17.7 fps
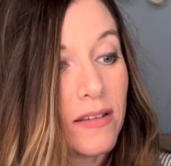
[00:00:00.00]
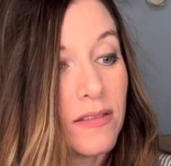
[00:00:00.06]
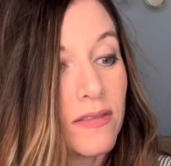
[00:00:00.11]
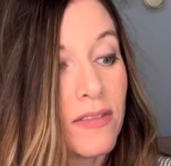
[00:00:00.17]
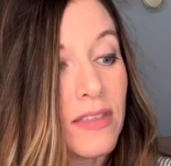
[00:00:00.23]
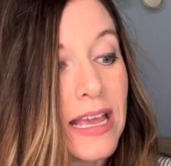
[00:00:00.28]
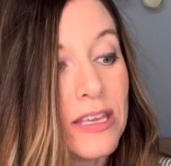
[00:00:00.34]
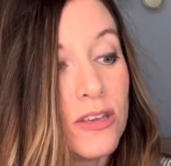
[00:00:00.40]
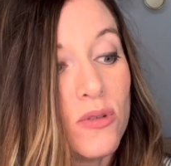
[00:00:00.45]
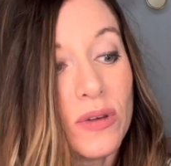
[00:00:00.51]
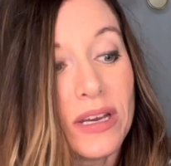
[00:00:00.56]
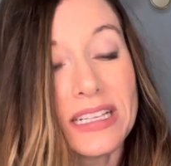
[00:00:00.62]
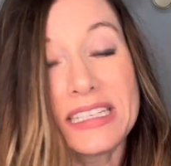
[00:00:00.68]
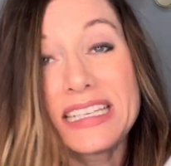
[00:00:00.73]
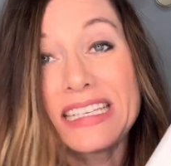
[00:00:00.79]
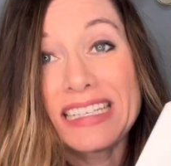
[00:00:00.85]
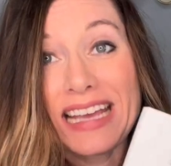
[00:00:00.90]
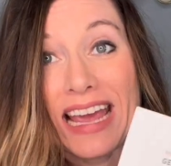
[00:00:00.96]
thing you can
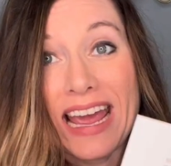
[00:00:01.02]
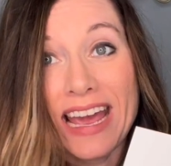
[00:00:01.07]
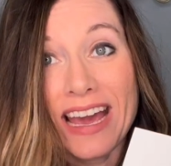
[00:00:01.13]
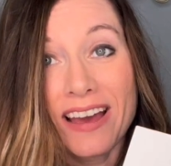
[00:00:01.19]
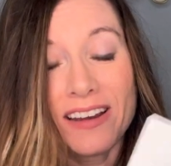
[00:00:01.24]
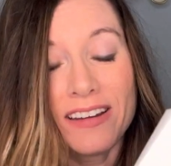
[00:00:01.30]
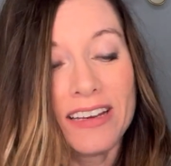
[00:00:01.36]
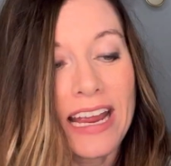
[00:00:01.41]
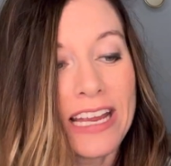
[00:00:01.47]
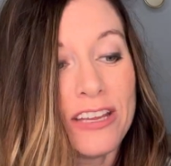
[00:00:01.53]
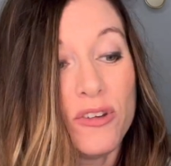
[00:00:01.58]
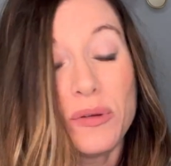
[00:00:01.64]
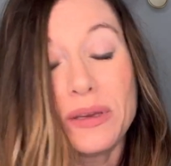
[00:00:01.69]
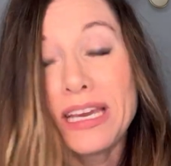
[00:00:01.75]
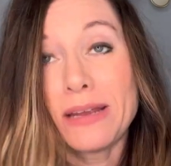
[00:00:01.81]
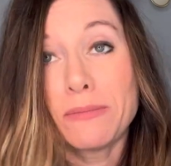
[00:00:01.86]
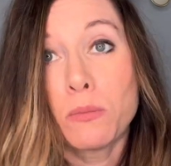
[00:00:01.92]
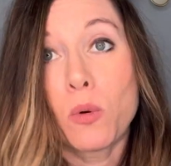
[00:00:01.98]
scan, and you
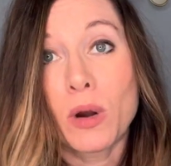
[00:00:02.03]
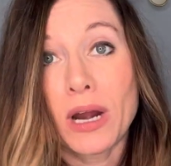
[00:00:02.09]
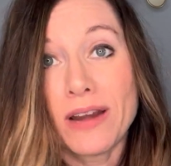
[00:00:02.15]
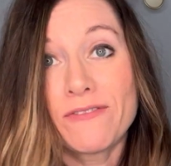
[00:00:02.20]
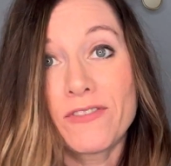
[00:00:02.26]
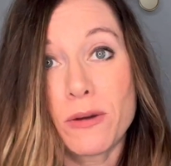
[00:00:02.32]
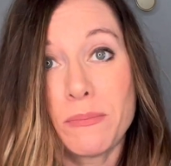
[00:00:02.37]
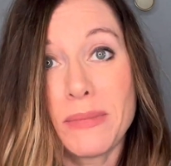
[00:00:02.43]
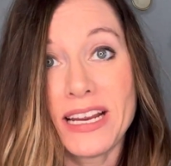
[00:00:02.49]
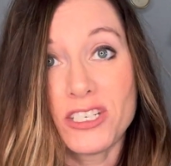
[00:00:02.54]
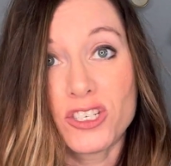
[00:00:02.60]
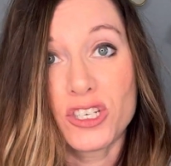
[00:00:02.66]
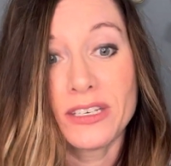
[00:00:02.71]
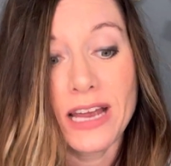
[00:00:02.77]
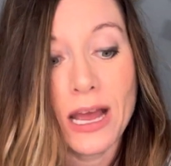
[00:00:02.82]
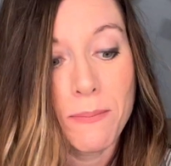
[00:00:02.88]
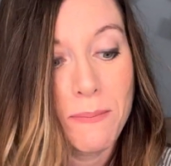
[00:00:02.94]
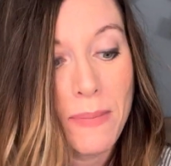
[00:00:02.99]
can get more
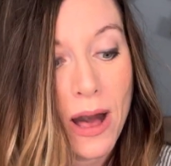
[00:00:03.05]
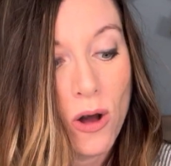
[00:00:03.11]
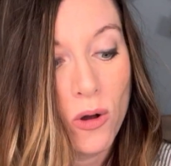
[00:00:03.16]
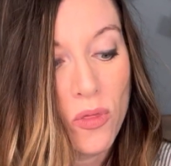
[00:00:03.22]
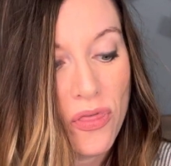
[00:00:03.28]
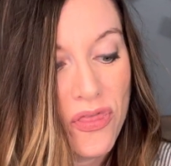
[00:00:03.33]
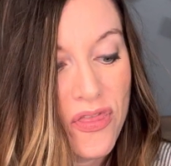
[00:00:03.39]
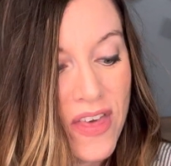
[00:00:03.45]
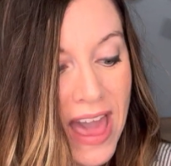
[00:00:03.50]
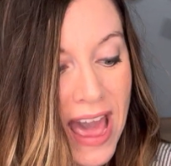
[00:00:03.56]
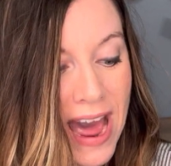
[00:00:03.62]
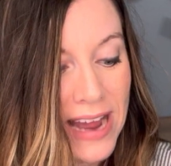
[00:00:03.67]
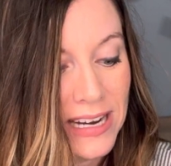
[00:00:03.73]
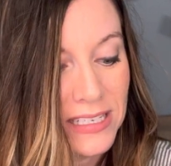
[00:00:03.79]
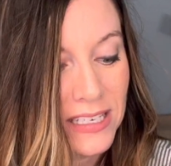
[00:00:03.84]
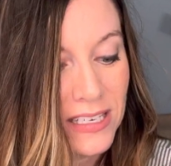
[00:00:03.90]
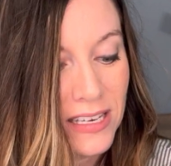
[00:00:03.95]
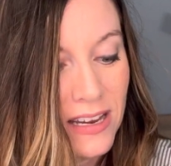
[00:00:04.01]
information about
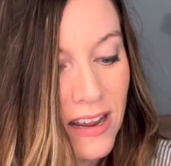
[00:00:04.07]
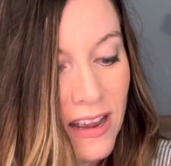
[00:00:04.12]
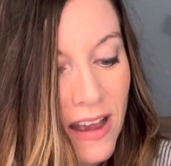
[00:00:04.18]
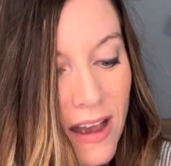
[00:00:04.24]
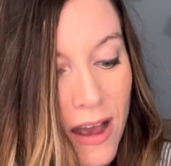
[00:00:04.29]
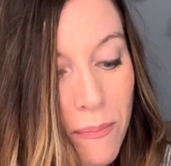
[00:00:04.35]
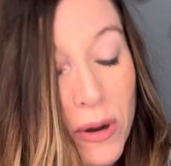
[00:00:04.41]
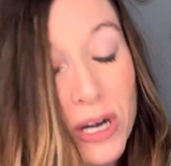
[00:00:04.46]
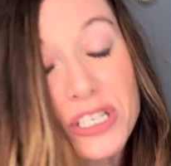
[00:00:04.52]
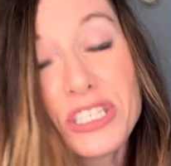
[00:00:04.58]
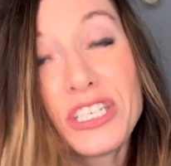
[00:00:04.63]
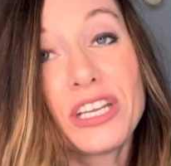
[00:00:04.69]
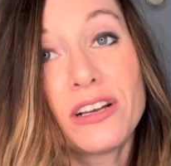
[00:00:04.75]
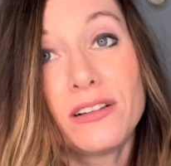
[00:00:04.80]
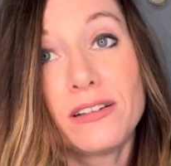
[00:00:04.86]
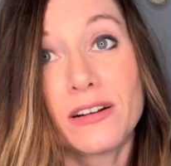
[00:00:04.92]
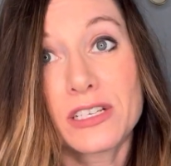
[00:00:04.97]
that particular